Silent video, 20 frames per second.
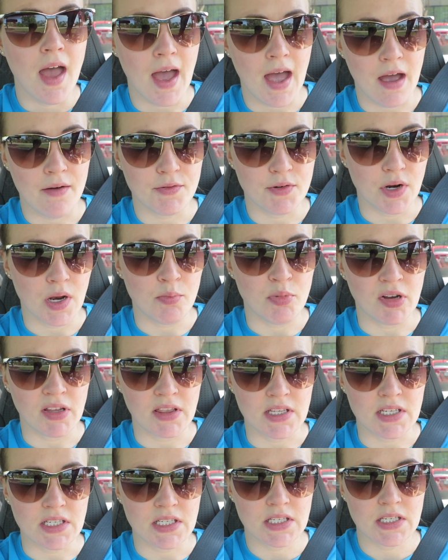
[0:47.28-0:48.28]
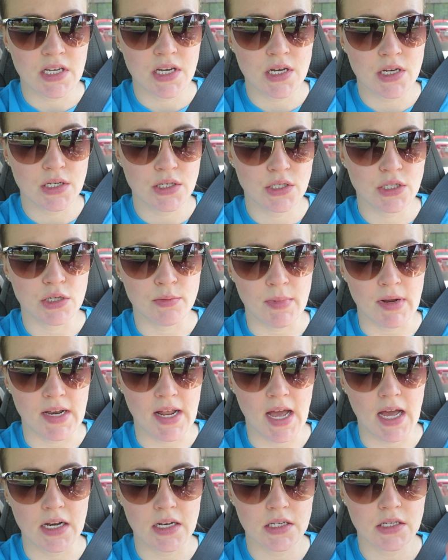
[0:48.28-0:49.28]
after I bring this to my
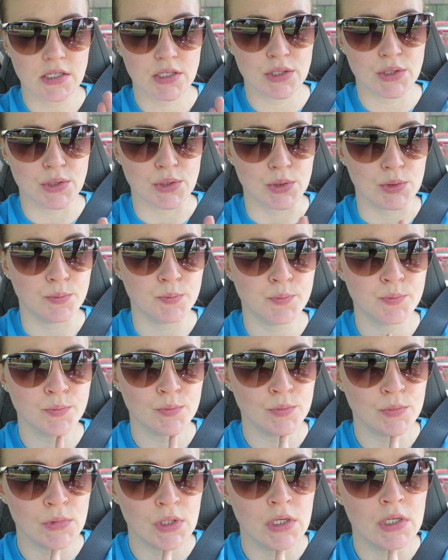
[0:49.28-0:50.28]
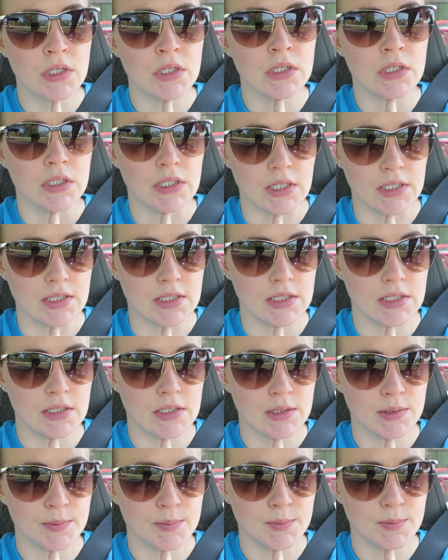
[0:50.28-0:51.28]
dad, so yes,
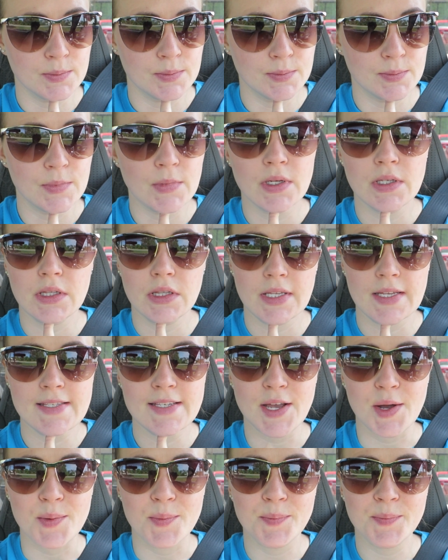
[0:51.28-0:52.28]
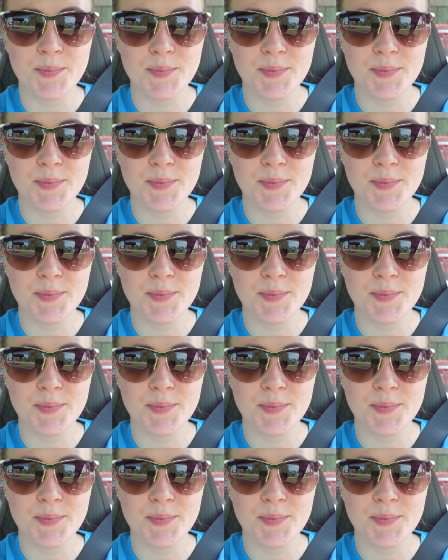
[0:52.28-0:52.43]
let's go.